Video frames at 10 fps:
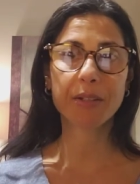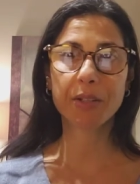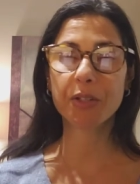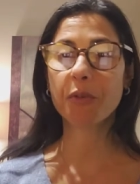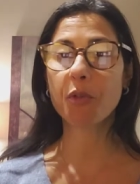
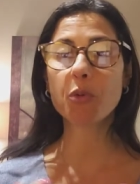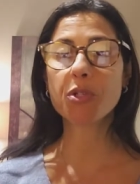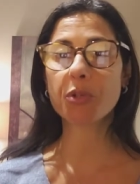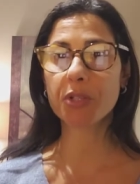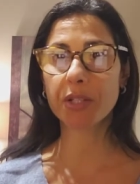you know, those
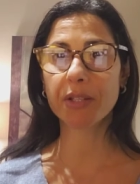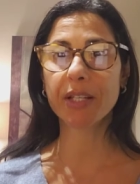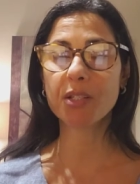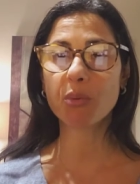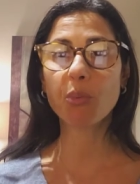sorts of
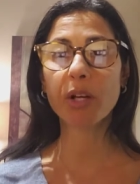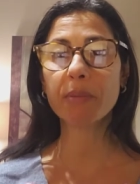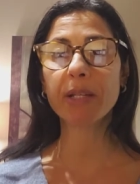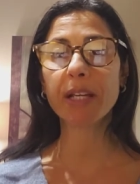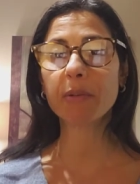things. We want to
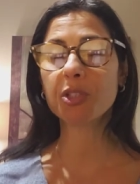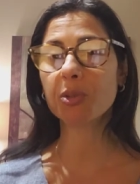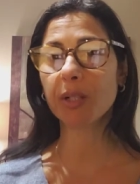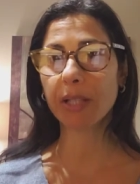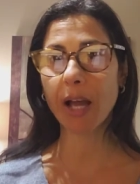be able
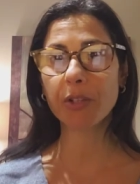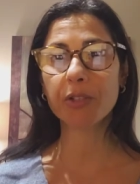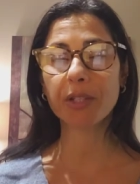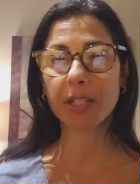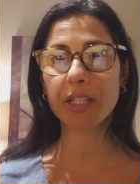to allow you
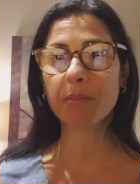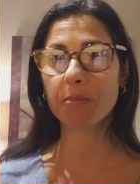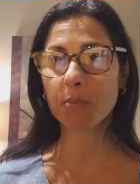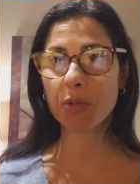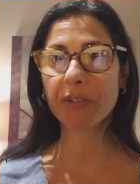to keep
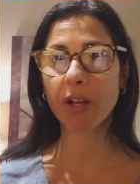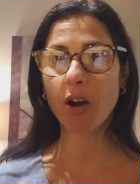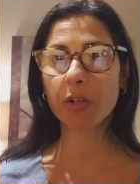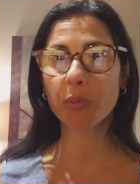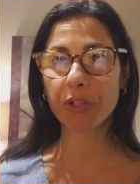moving
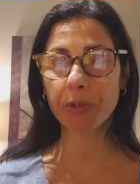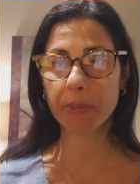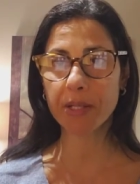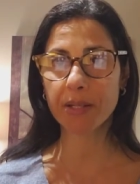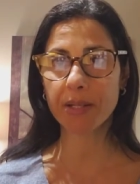on with your
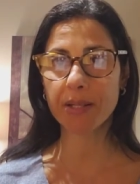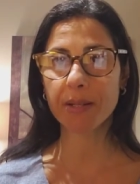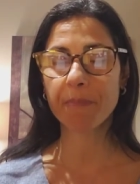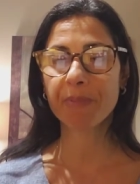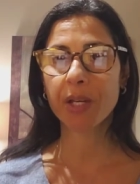
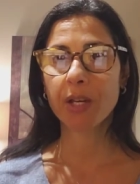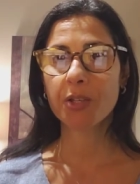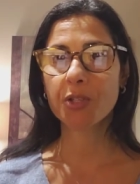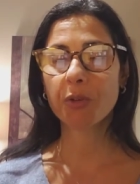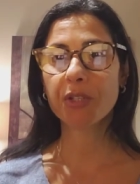business.
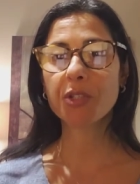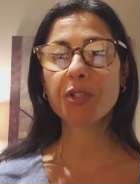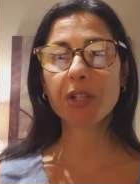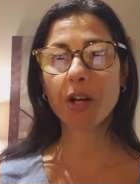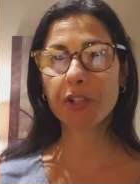So these are
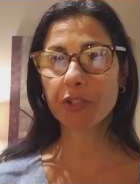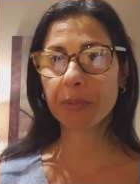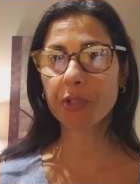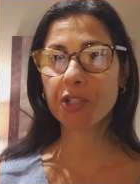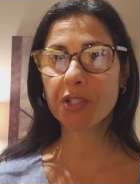the
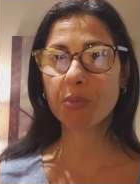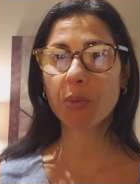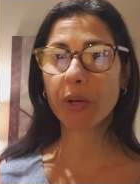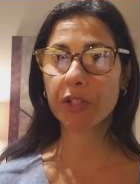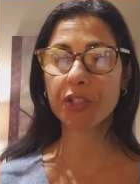contributions we
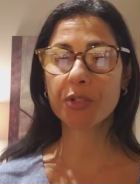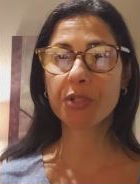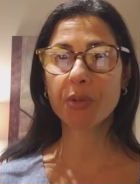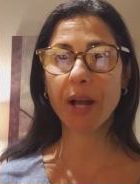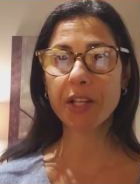want to do.
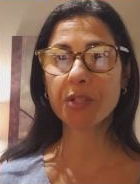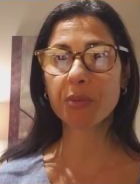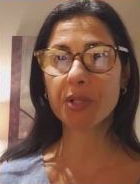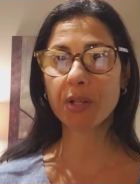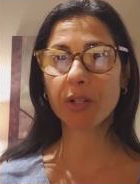So as a
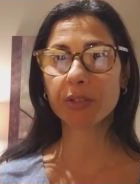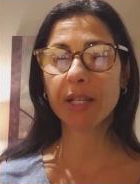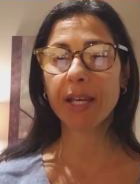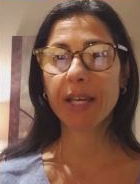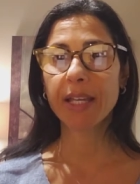result,
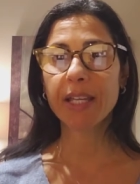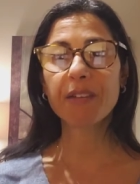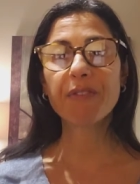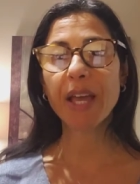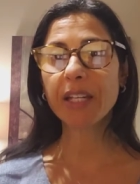
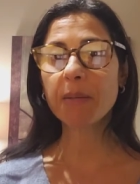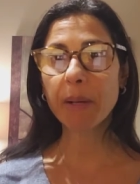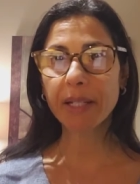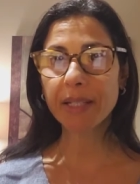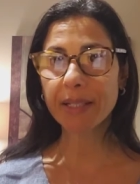if
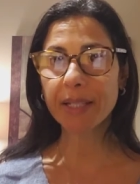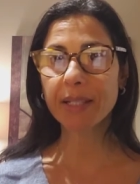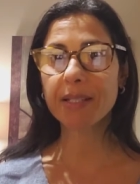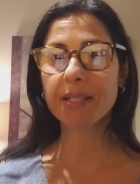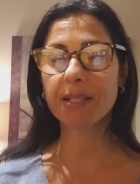anybody
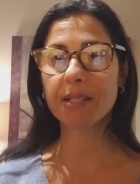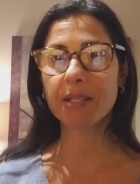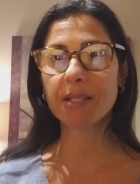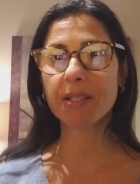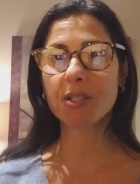needs
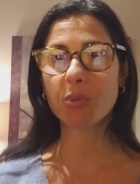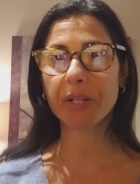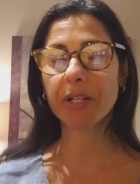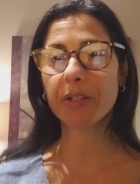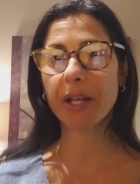assistance, we're
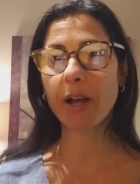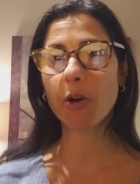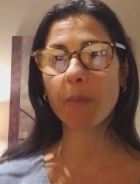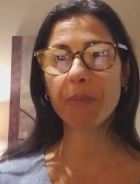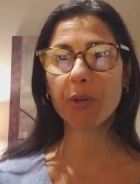here to
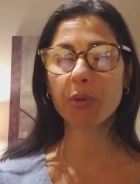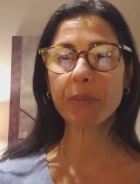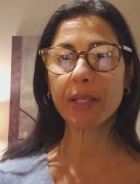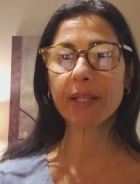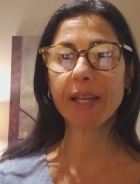help. There will
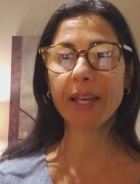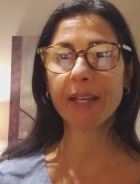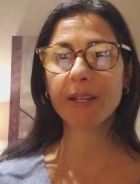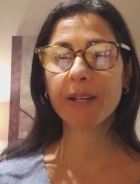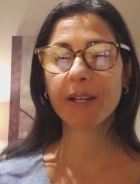be
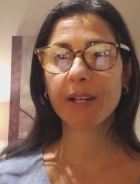a